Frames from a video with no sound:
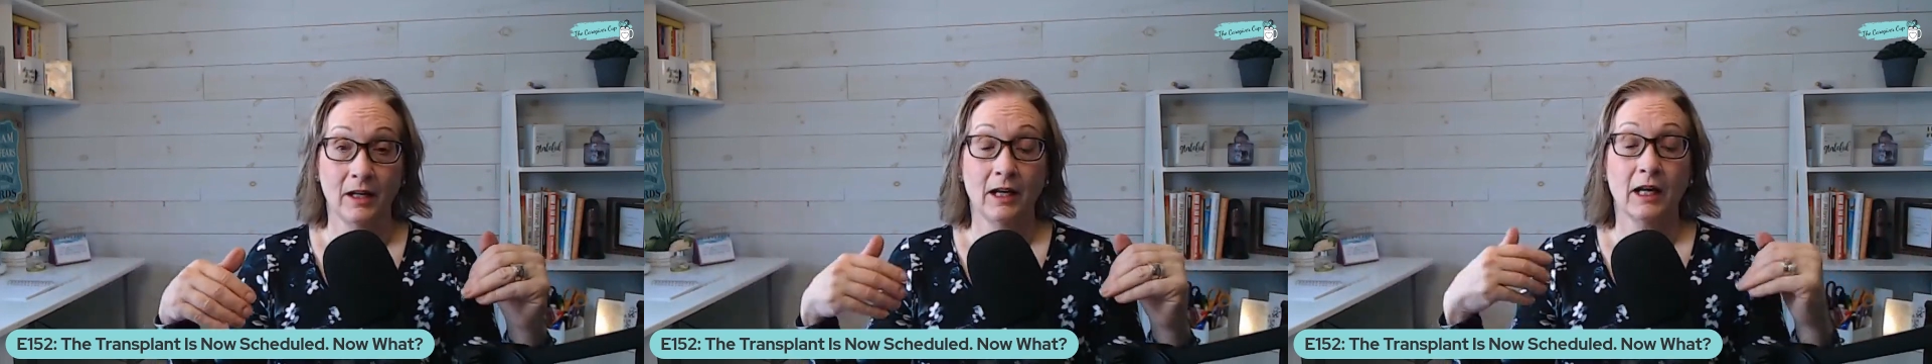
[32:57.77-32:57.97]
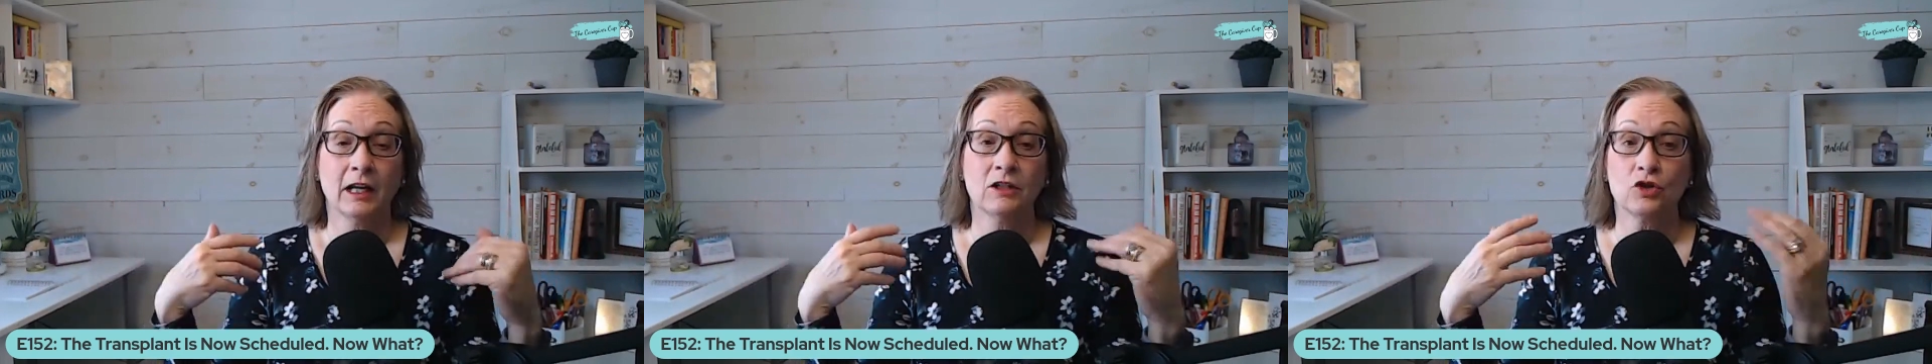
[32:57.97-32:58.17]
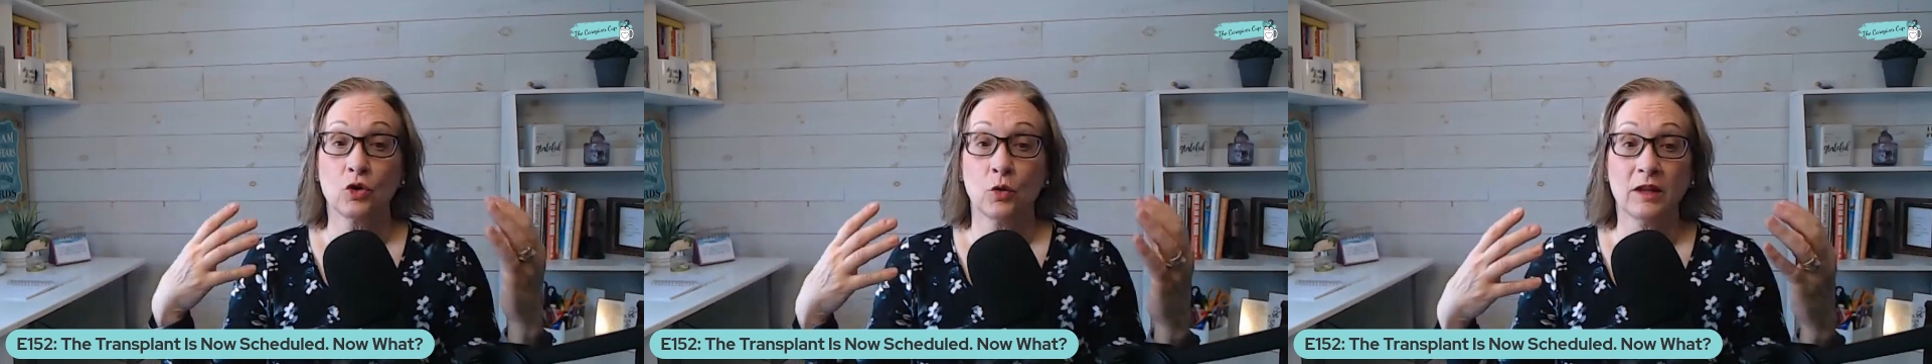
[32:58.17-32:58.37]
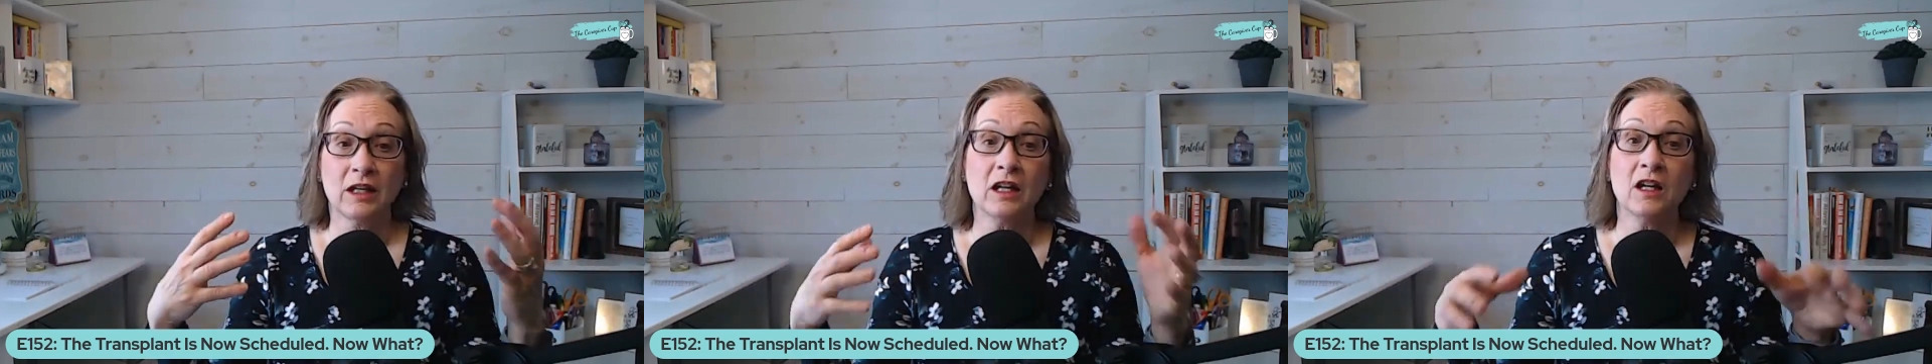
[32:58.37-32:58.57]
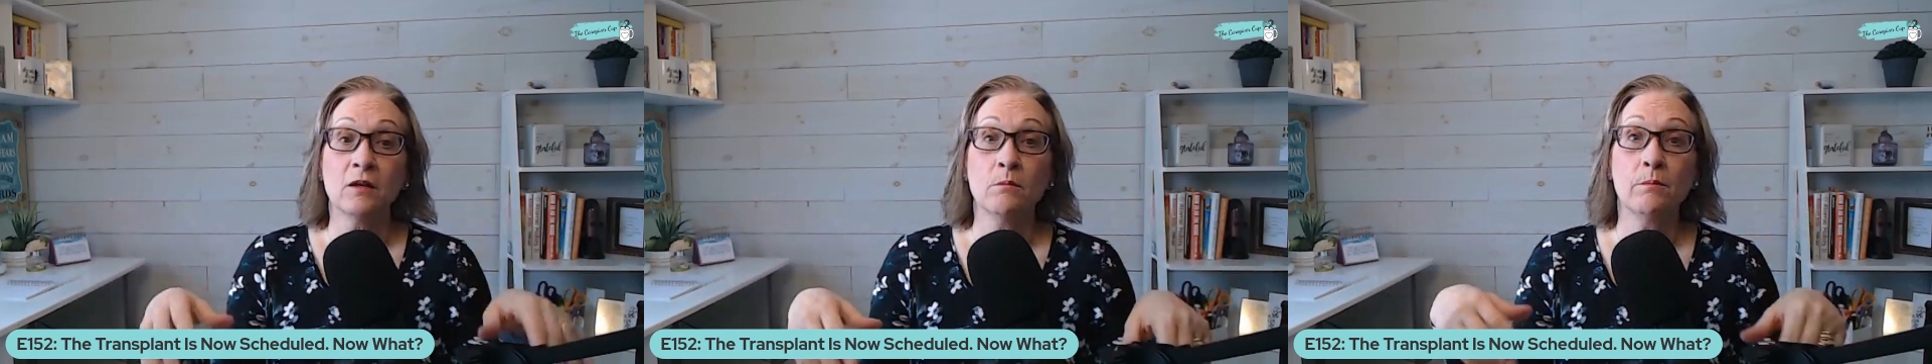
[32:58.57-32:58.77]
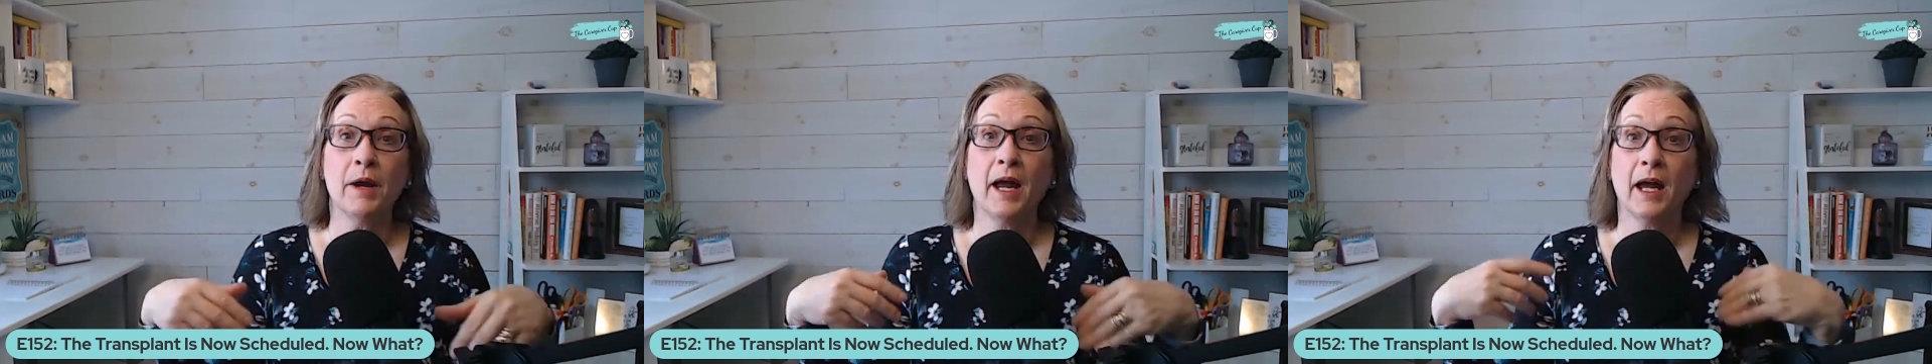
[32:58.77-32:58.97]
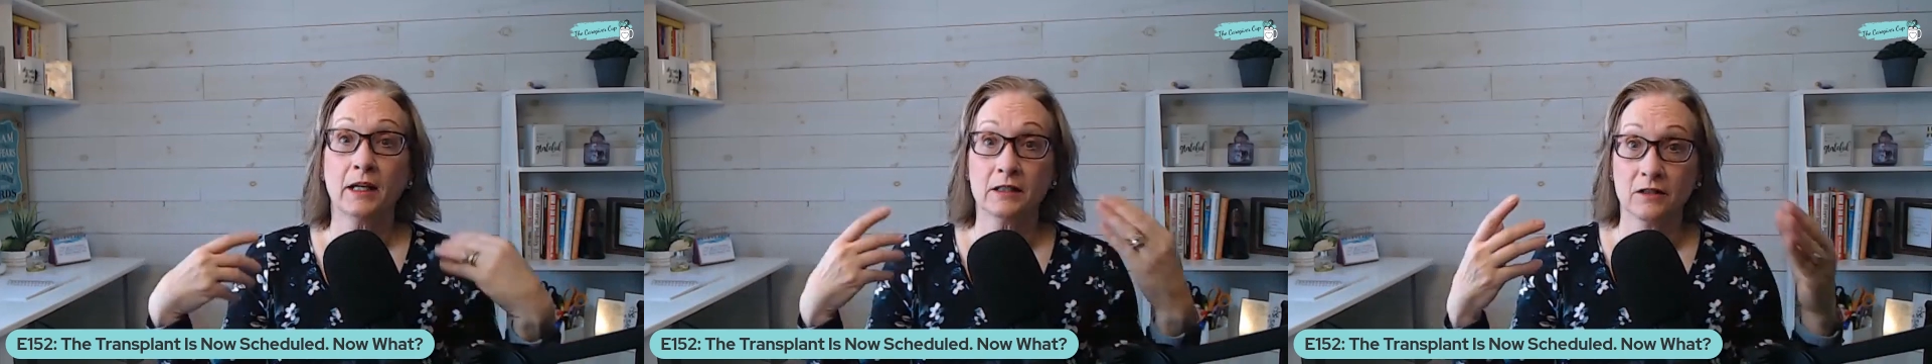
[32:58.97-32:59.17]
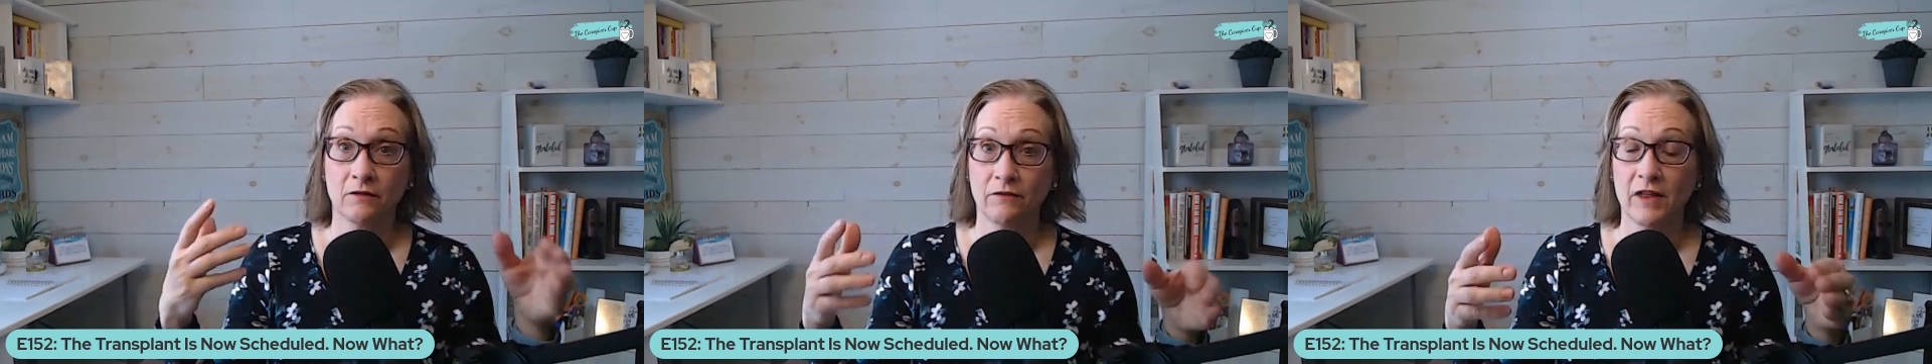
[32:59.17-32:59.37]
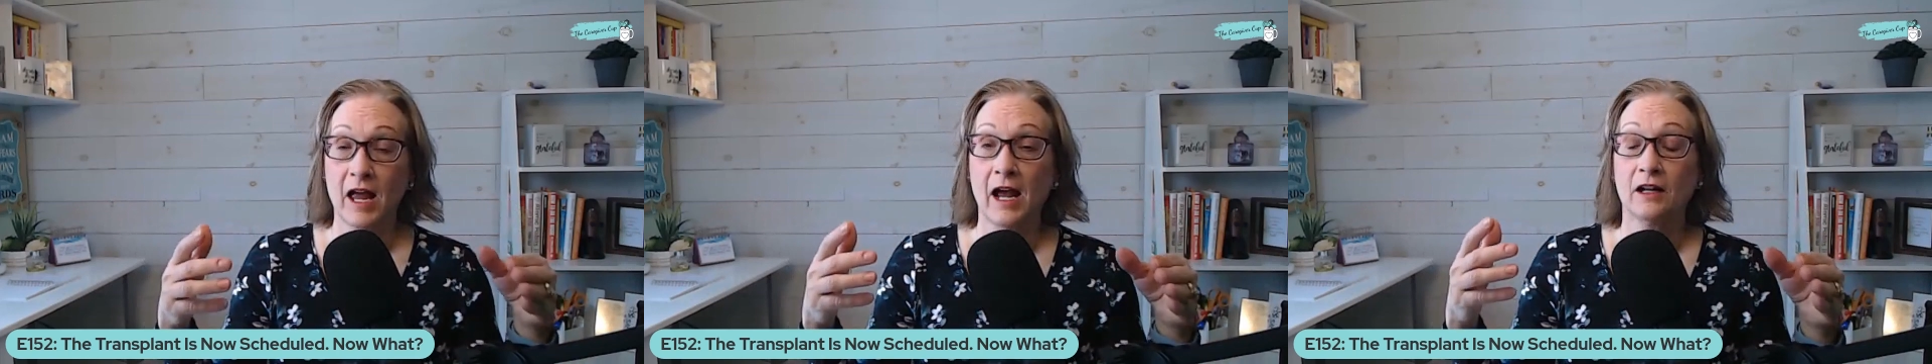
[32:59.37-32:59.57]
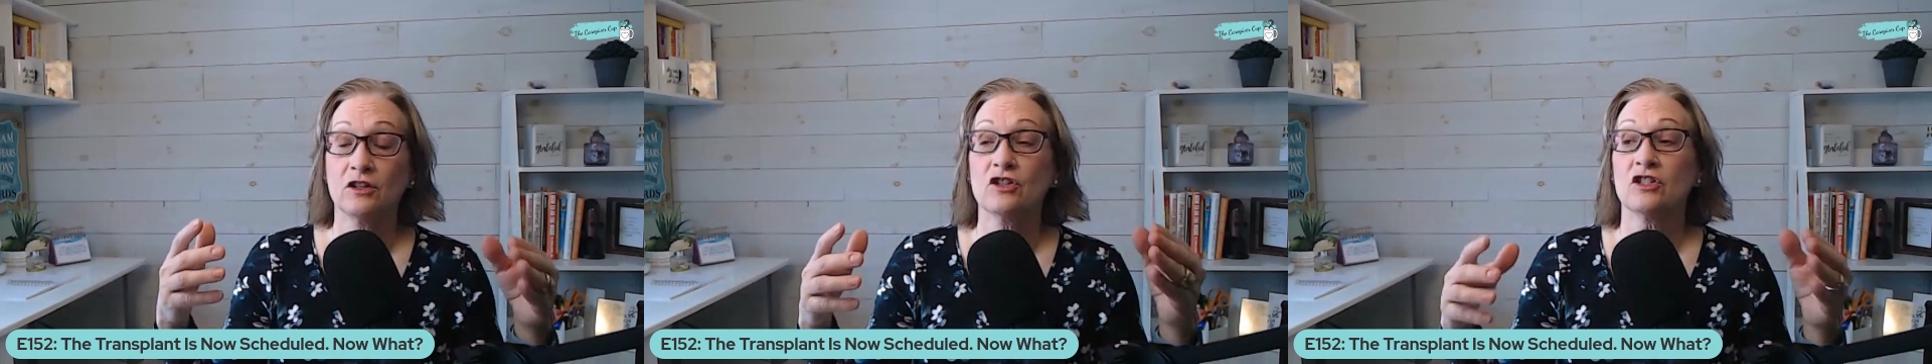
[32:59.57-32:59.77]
And so the impacts of that